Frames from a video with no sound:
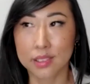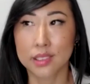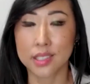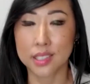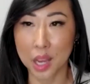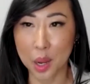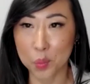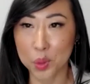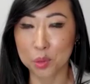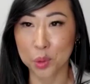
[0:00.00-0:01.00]
this time
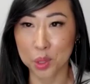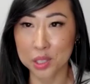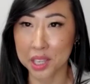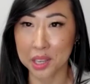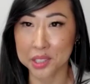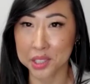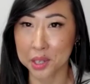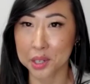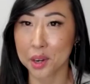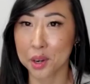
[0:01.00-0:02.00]
with the full
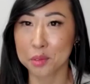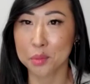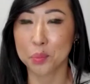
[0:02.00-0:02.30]
intention of